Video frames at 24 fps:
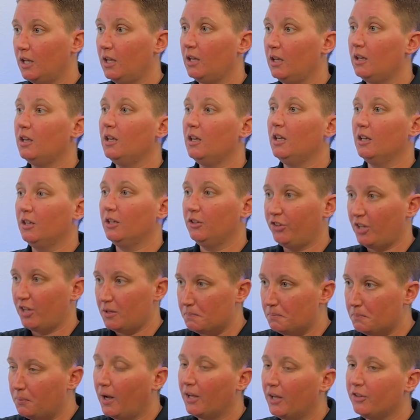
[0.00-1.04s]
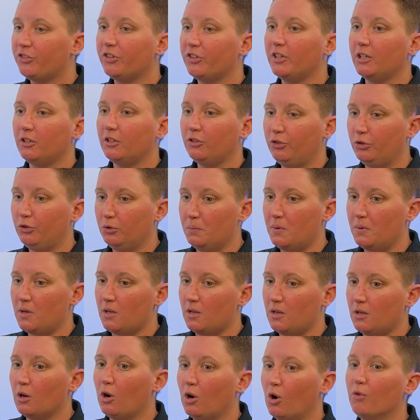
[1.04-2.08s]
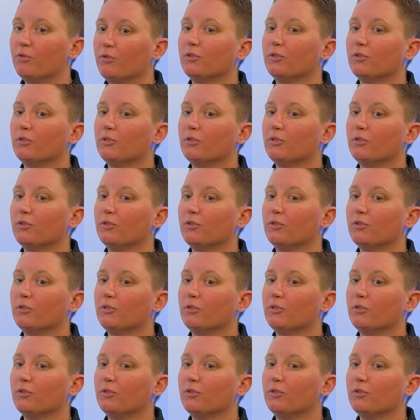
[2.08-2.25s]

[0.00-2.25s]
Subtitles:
It is a blessing to be overwhelmed.